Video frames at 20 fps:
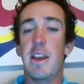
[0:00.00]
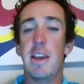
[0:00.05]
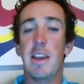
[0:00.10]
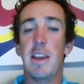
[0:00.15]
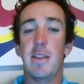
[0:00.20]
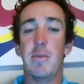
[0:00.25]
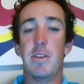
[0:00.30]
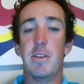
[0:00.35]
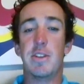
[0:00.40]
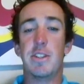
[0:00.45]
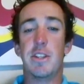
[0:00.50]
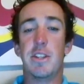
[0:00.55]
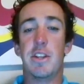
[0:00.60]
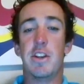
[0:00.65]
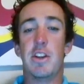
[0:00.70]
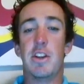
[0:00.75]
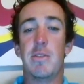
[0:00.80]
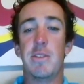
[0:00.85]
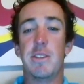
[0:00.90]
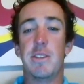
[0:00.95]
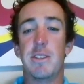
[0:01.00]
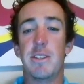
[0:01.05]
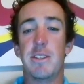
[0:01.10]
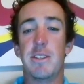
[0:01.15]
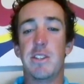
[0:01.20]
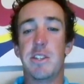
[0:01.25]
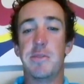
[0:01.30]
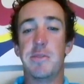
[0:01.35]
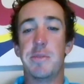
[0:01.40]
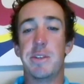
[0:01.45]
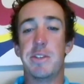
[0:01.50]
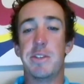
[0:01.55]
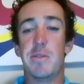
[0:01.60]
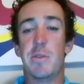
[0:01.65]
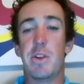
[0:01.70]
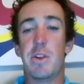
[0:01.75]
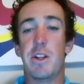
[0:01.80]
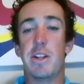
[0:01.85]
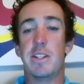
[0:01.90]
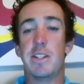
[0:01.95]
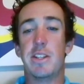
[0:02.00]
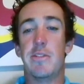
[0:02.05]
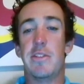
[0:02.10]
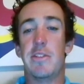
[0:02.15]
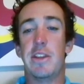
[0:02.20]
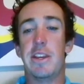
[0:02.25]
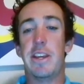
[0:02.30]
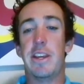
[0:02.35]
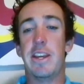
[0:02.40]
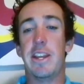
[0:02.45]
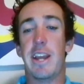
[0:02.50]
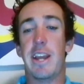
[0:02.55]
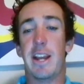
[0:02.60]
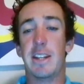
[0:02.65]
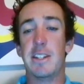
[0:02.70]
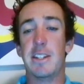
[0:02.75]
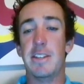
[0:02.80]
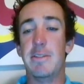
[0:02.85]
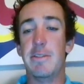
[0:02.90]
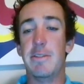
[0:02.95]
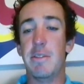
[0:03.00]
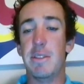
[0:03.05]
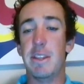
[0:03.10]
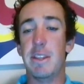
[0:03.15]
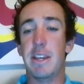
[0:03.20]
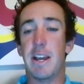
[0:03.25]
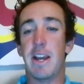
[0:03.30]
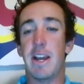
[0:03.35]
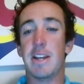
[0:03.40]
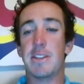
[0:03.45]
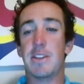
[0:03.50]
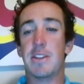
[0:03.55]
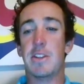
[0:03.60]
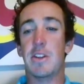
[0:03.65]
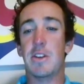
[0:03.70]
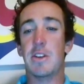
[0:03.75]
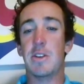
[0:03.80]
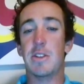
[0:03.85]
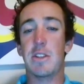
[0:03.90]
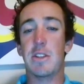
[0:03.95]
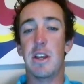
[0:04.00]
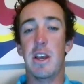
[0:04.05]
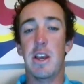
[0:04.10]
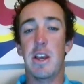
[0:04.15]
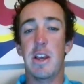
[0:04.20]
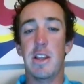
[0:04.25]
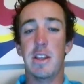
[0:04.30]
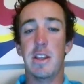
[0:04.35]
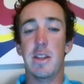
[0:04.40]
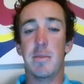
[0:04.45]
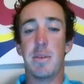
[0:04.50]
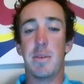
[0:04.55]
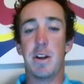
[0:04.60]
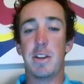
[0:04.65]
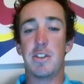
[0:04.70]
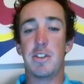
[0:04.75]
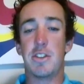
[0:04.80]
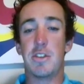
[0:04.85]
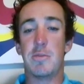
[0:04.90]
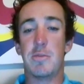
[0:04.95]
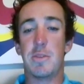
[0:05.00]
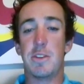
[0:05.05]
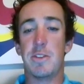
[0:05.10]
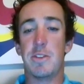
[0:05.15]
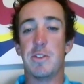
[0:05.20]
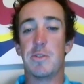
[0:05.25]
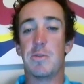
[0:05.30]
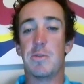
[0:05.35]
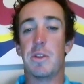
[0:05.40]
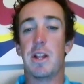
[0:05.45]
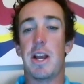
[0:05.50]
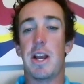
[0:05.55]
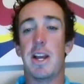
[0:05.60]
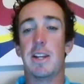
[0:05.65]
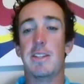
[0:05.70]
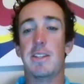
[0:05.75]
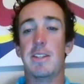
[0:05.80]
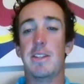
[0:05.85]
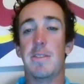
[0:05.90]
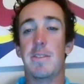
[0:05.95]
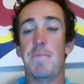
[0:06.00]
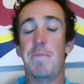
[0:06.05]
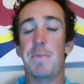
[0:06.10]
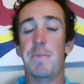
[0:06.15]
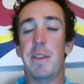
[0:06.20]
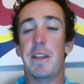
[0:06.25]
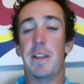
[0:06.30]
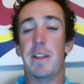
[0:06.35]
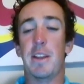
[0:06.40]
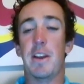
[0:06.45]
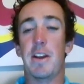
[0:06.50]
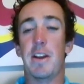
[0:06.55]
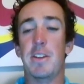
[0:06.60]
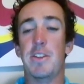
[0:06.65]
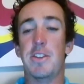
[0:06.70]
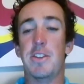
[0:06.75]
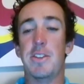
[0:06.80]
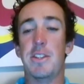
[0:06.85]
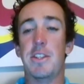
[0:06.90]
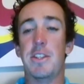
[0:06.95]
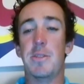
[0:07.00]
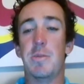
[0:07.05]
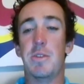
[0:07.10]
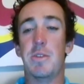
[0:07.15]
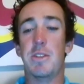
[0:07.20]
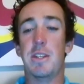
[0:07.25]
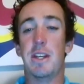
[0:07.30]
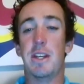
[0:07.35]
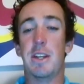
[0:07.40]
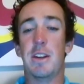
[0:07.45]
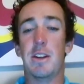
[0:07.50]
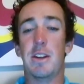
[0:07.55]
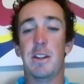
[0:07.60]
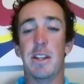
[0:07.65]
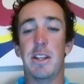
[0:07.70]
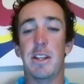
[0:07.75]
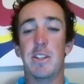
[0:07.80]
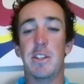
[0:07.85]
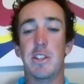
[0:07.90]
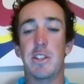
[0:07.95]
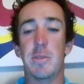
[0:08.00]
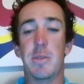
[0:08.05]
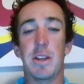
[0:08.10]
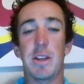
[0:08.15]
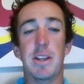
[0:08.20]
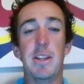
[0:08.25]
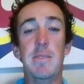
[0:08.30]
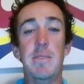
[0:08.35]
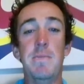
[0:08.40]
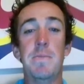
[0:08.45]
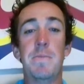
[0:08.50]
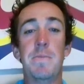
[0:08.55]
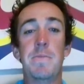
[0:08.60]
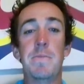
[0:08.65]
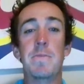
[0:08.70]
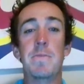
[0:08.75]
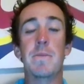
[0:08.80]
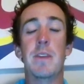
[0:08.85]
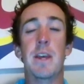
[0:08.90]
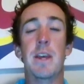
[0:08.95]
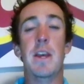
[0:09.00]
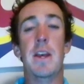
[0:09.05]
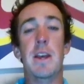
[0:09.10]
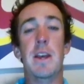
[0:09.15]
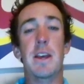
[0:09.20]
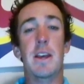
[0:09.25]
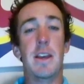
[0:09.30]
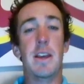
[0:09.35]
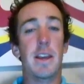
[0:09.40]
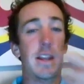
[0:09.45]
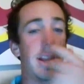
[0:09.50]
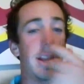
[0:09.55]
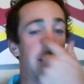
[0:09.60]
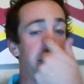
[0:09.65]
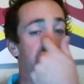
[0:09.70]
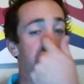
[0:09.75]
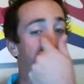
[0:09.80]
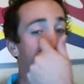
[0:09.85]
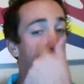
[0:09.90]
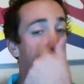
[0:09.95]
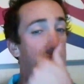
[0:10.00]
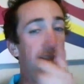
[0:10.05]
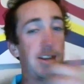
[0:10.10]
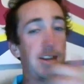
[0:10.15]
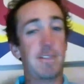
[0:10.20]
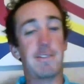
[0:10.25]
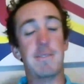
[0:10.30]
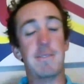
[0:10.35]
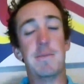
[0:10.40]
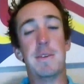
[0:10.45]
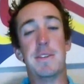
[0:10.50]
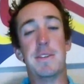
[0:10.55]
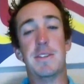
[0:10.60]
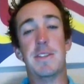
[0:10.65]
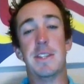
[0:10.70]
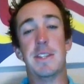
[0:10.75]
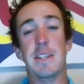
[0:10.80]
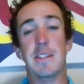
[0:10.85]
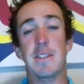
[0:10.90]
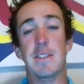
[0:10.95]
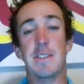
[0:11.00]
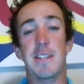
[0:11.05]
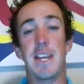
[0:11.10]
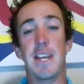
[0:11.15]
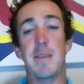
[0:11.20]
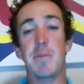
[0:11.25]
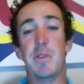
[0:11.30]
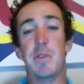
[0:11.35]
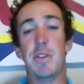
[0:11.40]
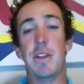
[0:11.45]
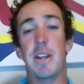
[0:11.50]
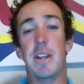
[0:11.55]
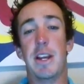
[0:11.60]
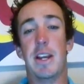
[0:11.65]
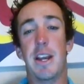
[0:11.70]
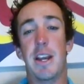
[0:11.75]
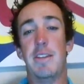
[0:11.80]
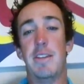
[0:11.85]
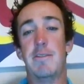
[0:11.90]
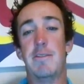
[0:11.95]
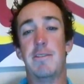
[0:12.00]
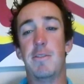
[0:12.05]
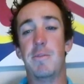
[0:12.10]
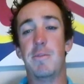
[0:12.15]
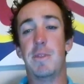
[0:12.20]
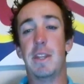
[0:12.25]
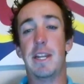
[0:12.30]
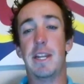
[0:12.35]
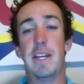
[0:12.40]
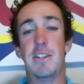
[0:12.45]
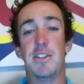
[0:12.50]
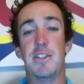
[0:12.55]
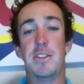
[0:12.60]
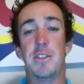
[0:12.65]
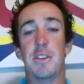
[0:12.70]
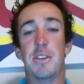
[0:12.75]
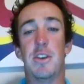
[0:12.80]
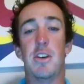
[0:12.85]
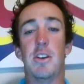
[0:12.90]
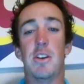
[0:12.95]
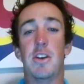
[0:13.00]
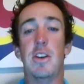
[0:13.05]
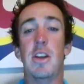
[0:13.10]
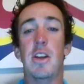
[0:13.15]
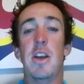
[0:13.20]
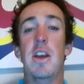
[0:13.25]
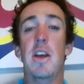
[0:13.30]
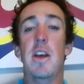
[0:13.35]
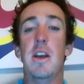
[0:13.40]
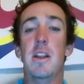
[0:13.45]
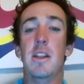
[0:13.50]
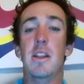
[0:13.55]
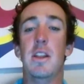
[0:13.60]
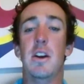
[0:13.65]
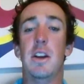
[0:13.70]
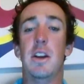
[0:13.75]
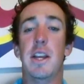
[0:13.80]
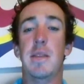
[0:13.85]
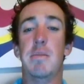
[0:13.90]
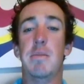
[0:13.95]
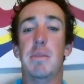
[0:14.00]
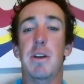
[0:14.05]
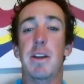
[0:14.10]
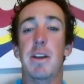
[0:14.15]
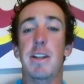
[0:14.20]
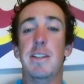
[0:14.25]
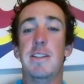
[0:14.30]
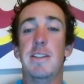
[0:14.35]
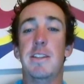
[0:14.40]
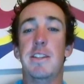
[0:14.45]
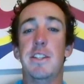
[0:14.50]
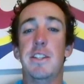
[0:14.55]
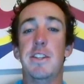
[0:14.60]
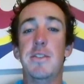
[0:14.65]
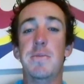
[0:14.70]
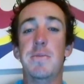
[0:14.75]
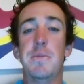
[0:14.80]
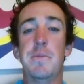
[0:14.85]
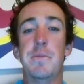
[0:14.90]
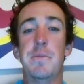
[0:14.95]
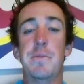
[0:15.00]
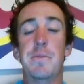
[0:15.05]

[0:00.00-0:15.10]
in which the nervous system is relatively inactive, the eyes closed, the postural muscles relaxed, and consciousness particularly suspended. And as you can see from this table that I got from the National Heart, Lung, and Blood Institute,